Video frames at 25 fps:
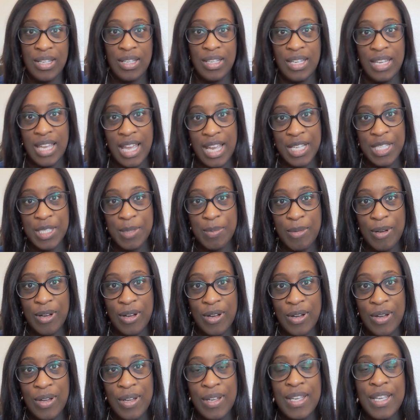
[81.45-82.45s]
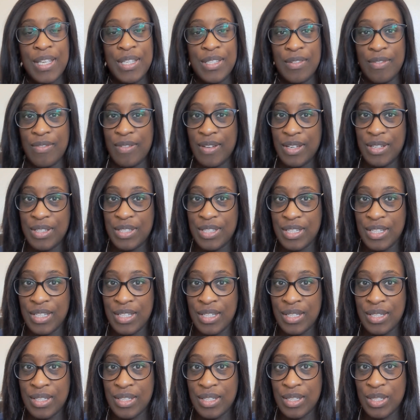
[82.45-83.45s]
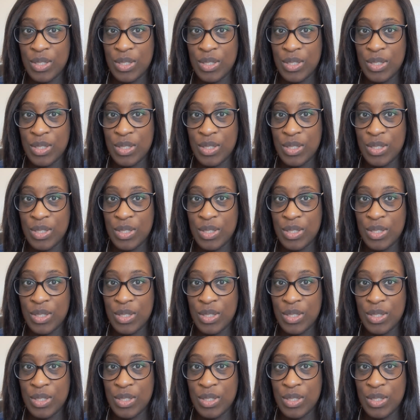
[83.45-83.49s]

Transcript: the eczema is affected